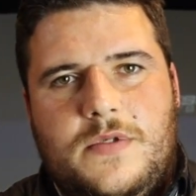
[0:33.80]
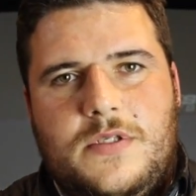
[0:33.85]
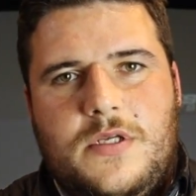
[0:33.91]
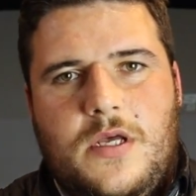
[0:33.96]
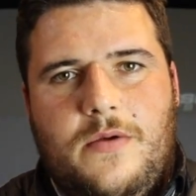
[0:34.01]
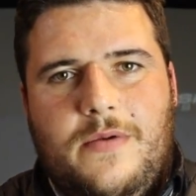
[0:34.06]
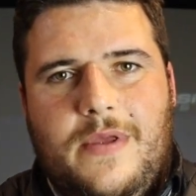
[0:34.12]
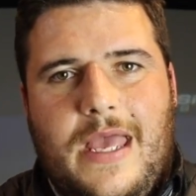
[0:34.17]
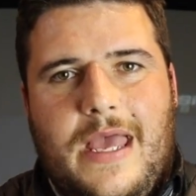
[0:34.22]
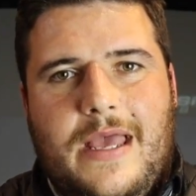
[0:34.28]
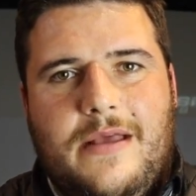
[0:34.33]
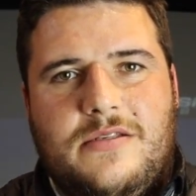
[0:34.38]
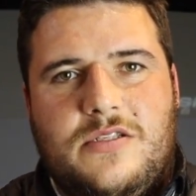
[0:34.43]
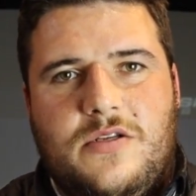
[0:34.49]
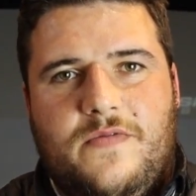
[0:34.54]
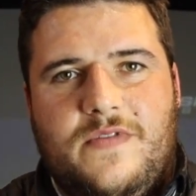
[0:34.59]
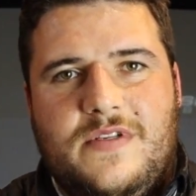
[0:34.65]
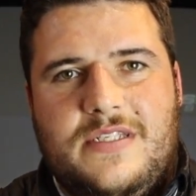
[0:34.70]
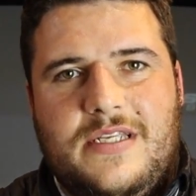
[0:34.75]
So yeah,
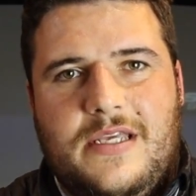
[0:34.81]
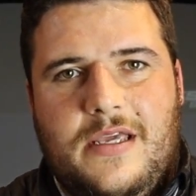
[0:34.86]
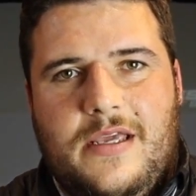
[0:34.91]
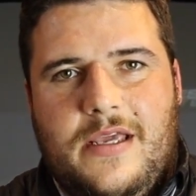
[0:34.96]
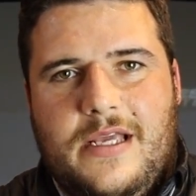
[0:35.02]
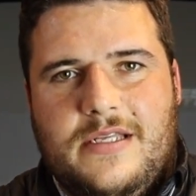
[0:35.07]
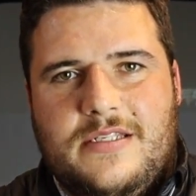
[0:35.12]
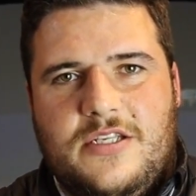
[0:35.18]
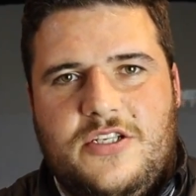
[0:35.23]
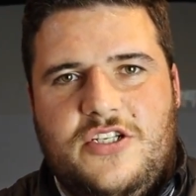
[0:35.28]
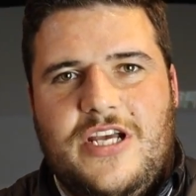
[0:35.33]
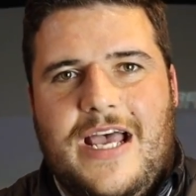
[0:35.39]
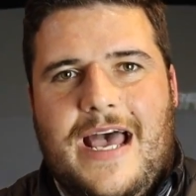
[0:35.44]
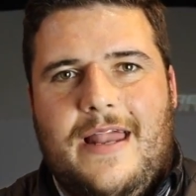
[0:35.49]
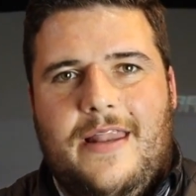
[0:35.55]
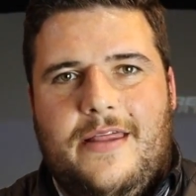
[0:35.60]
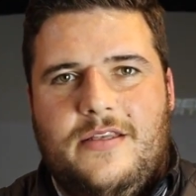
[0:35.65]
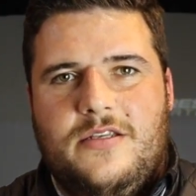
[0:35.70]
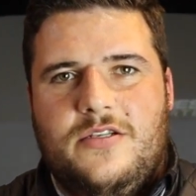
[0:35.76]
it's a
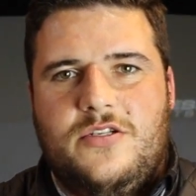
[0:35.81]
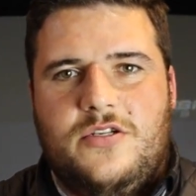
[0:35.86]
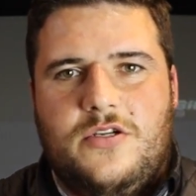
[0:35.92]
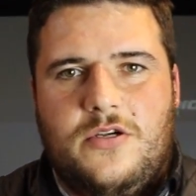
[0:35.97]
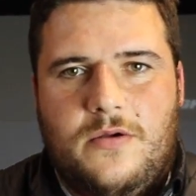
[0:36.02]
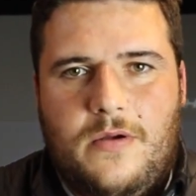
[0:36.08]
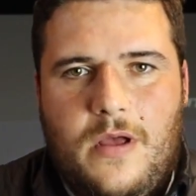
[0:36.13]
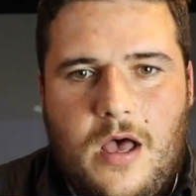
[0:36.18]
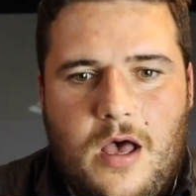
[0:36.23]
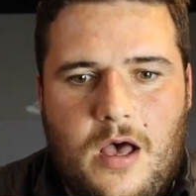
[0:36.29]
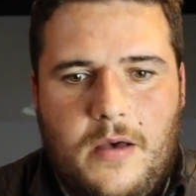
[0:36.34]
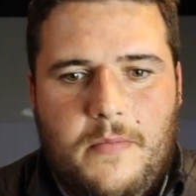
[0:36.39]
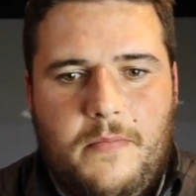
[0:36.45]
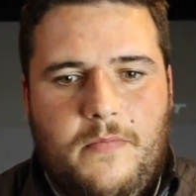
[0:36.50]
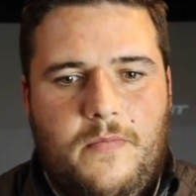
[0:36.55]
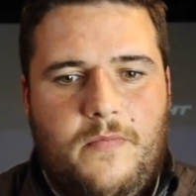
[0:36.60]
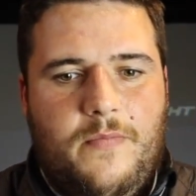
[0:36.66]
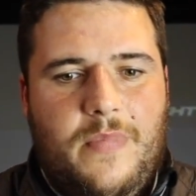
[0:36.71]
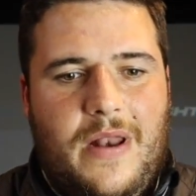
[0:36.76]
challenge
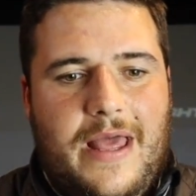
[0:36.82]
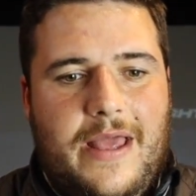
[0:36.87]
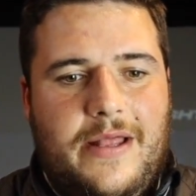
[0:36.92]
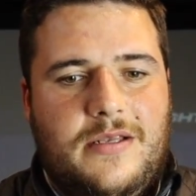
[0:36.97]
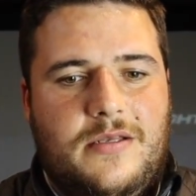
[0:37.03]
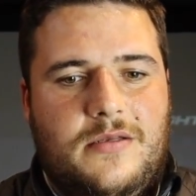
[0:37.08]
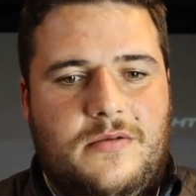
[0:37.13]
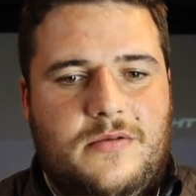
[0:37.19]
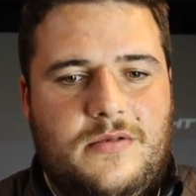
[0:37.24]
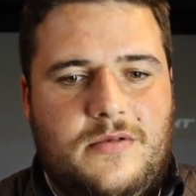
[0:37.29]
playing